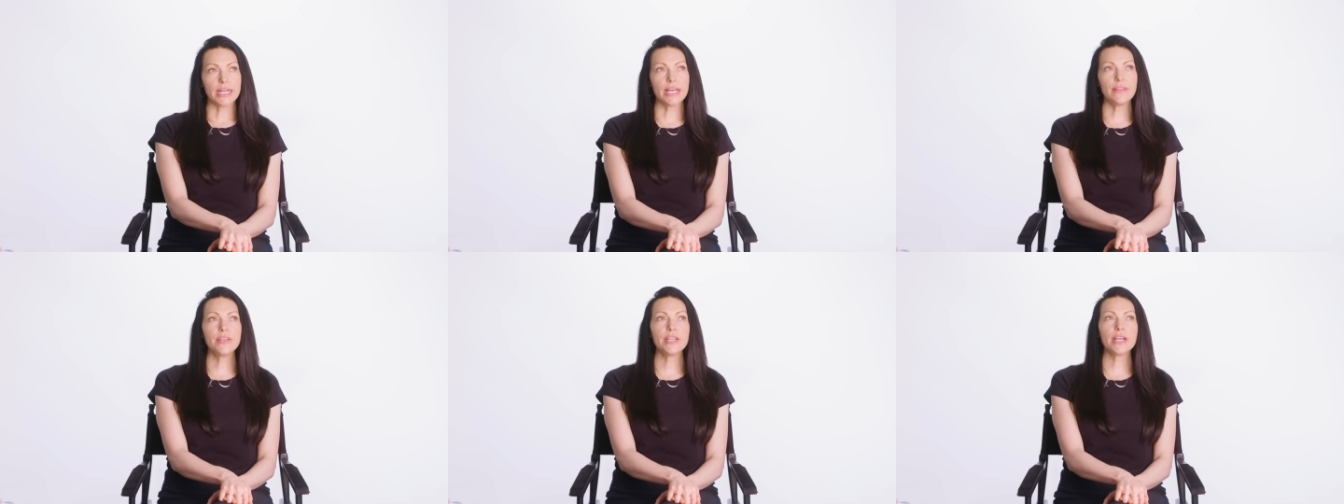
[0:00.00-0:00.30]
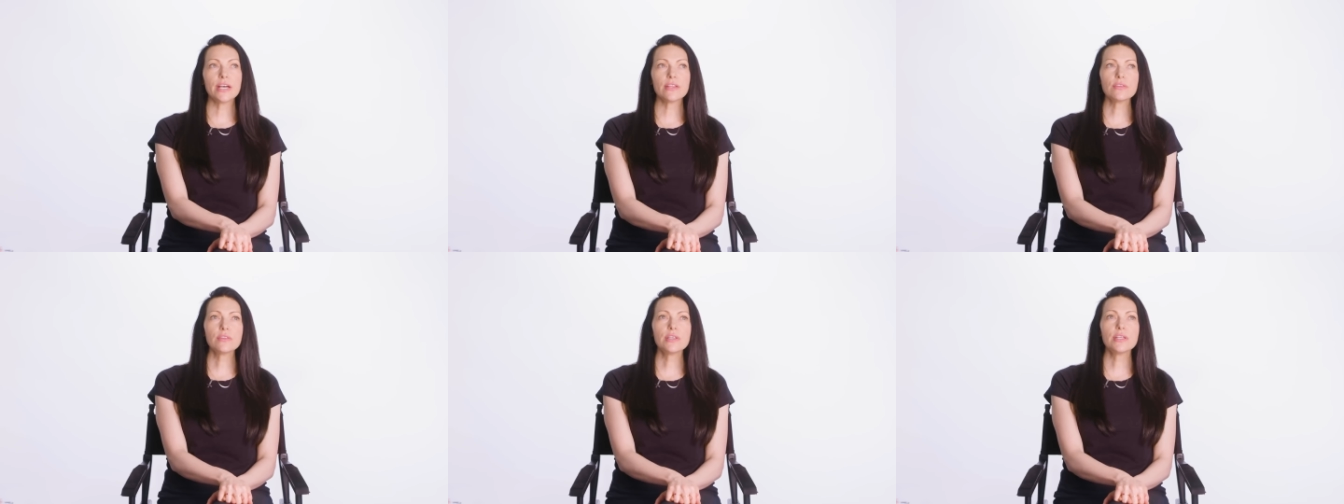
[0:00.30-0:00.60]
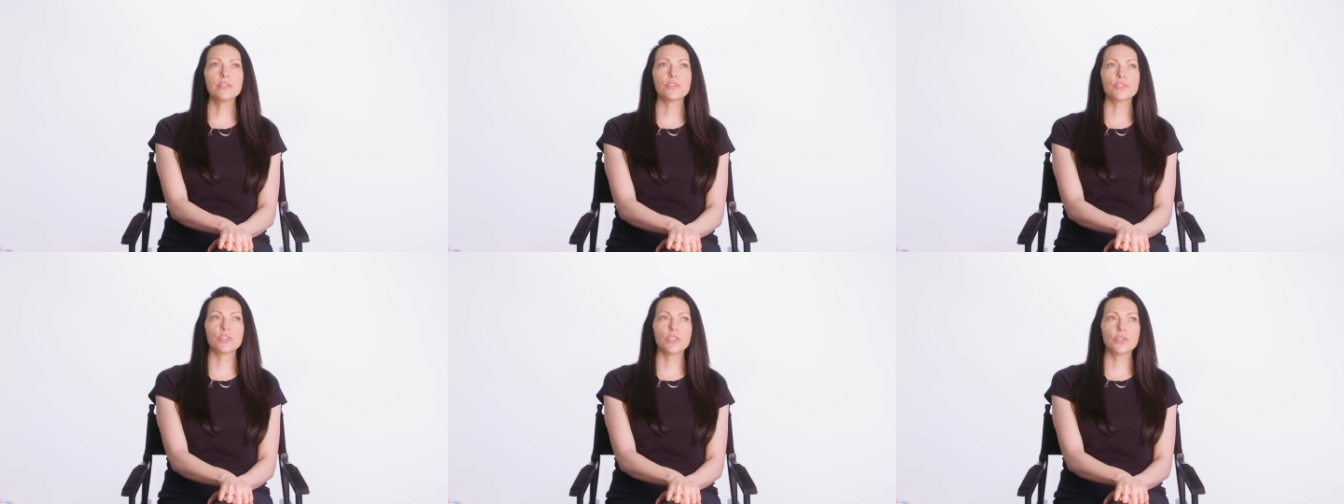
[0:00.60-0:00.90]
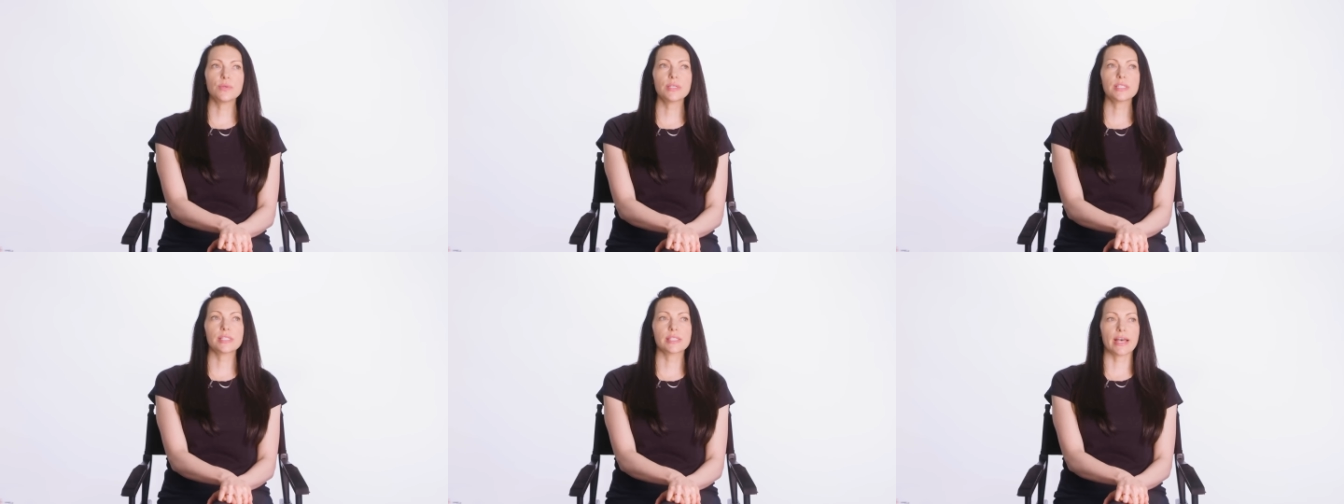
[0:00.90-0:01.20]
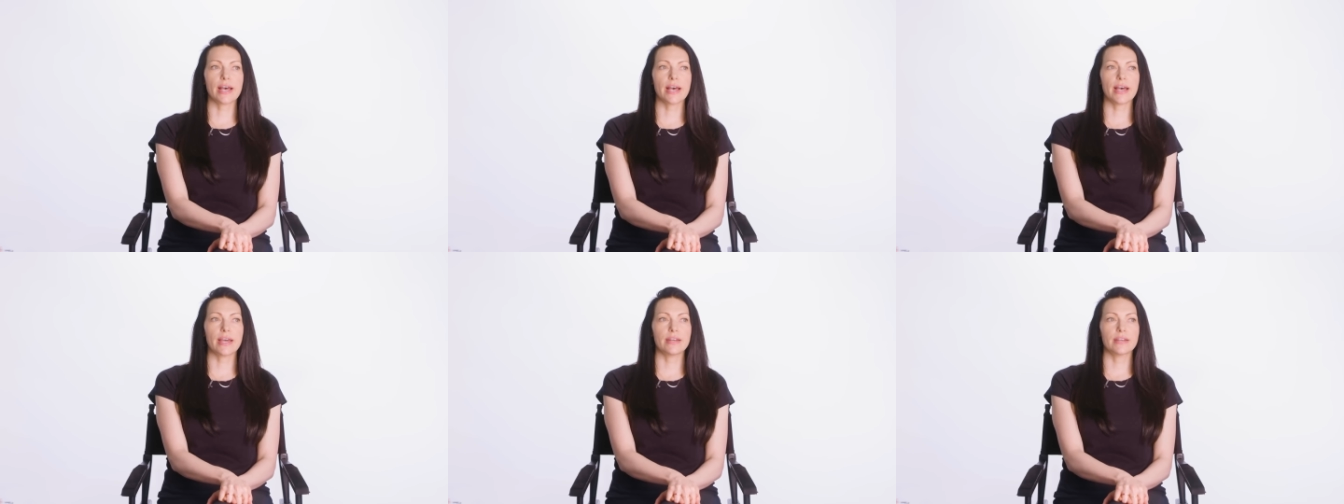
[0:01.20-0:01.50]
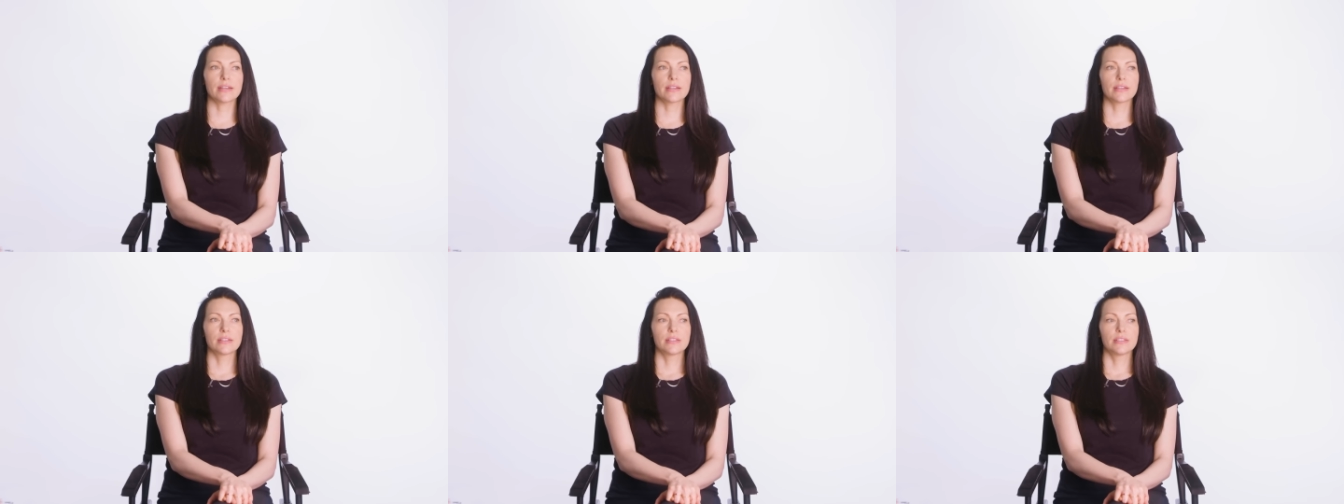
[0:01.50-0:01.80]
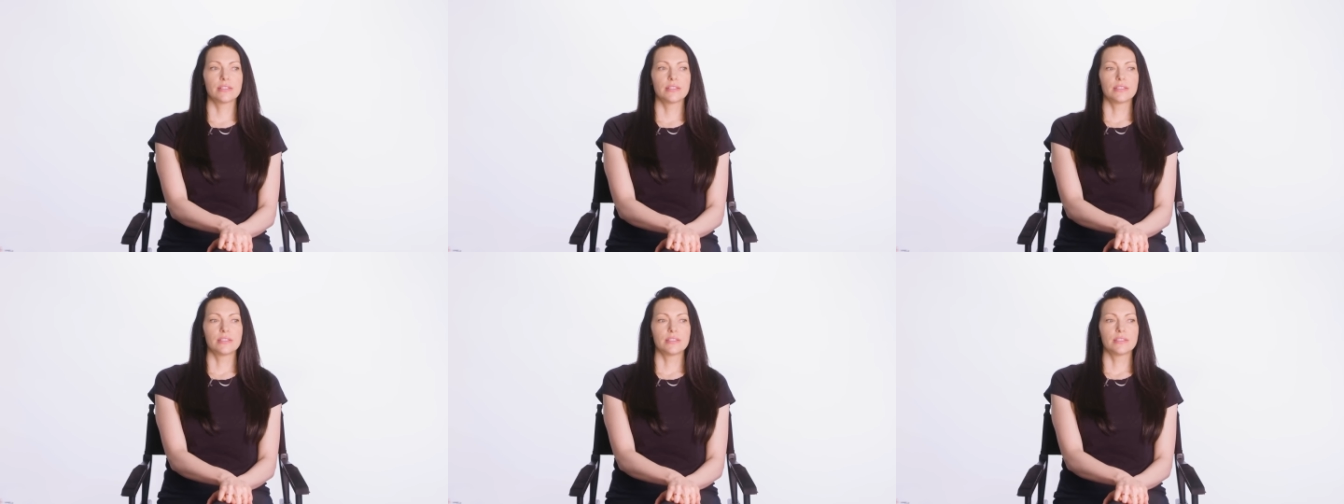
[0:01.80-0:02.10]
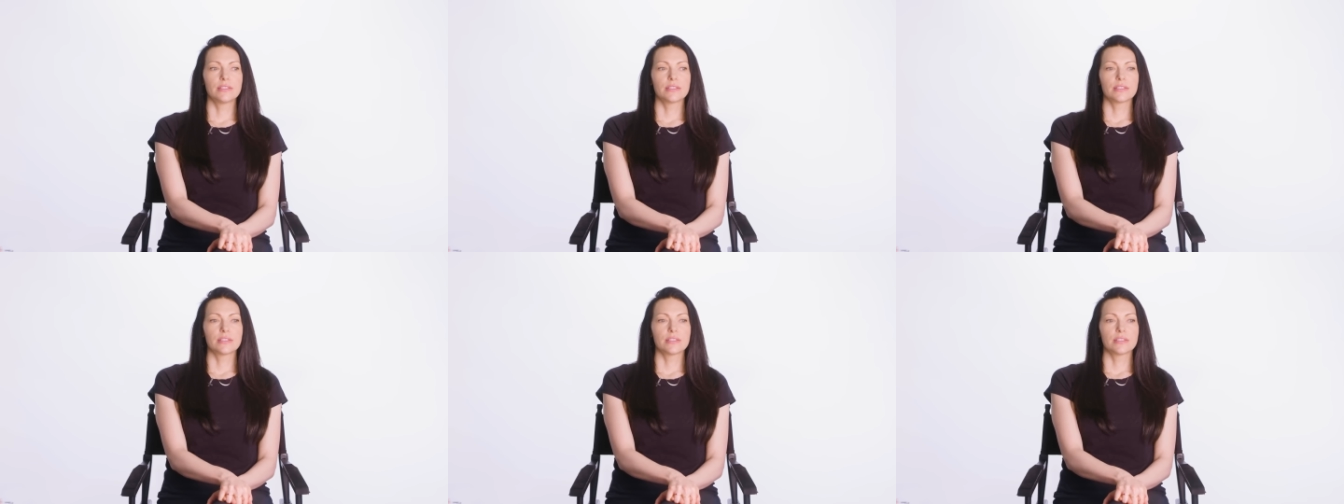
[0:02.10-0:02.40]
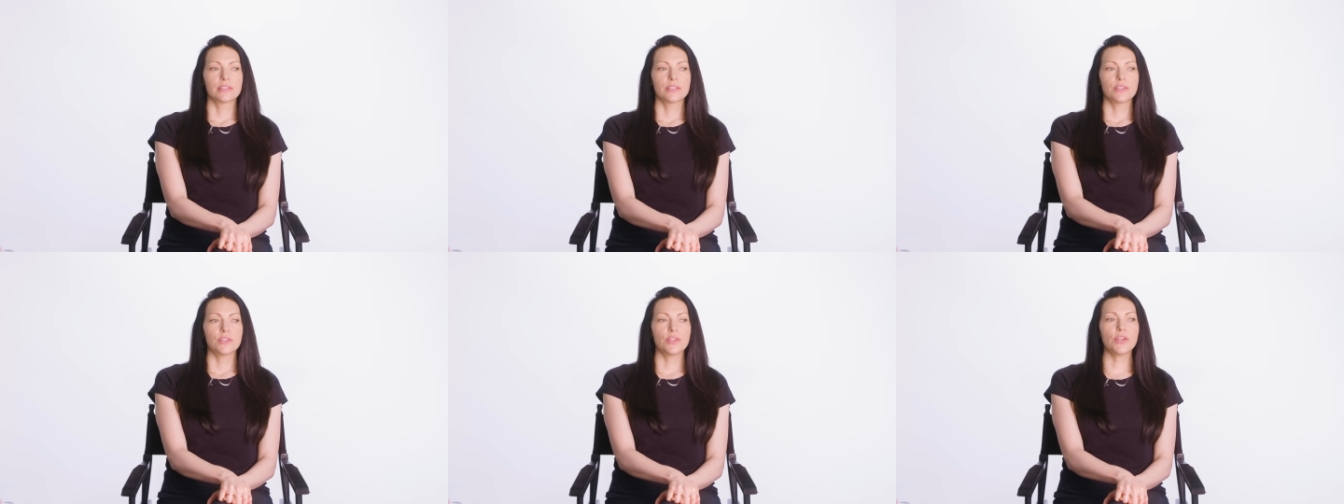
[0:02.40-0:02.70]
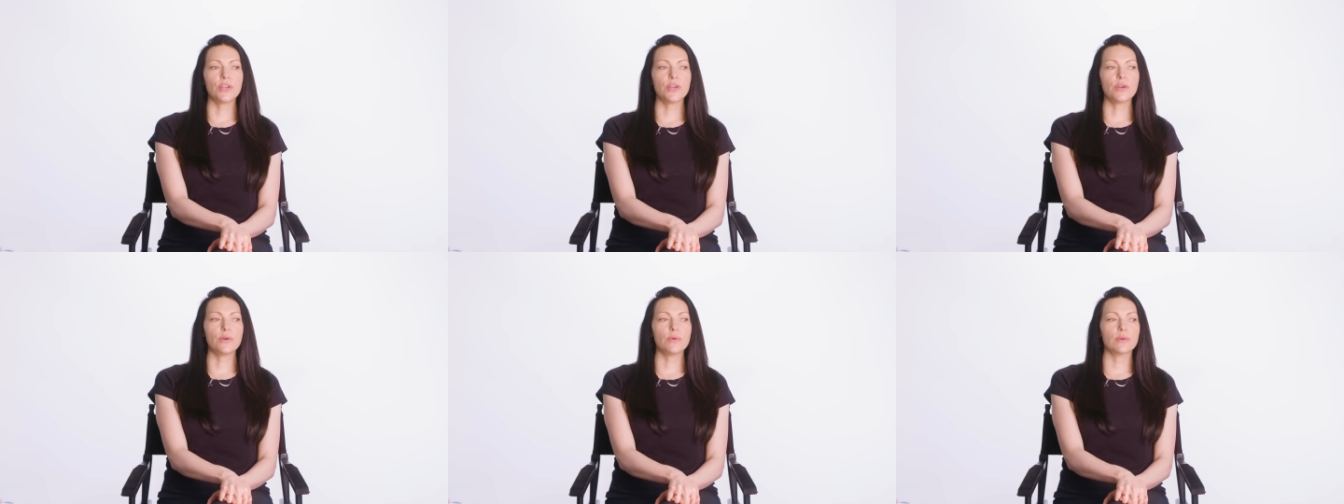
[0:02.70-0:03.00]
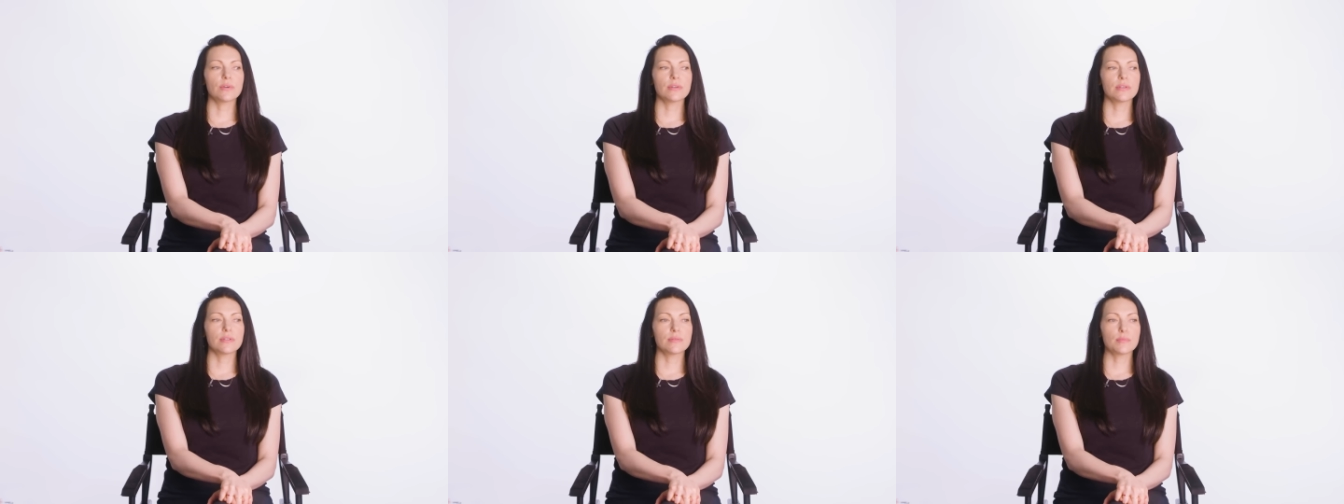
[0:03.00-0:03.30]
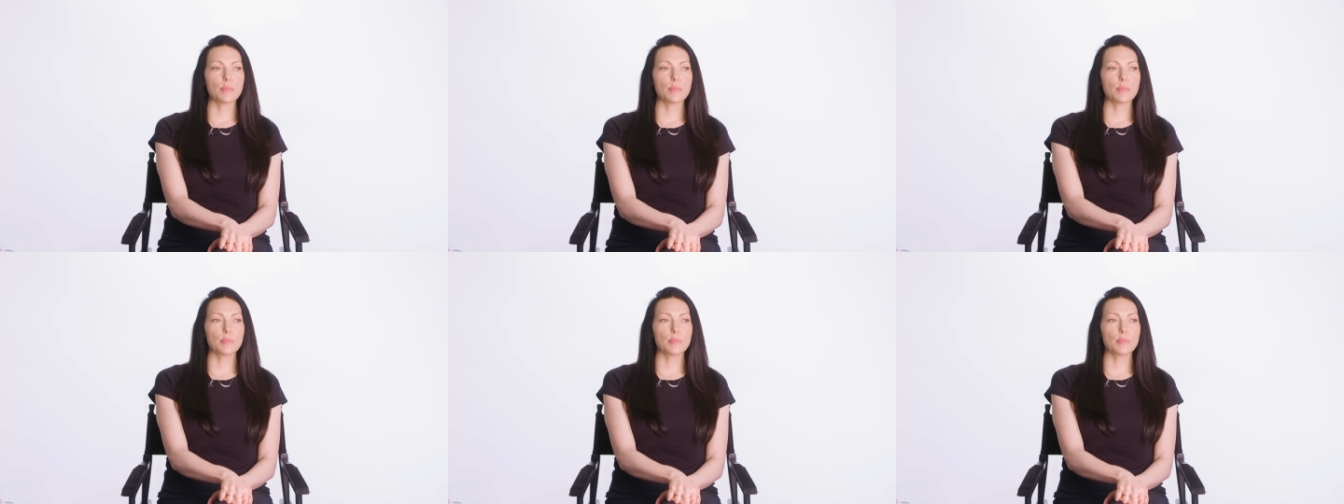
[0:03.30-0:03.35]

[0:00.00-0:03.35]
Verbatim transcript: And the other thing too is that, you know,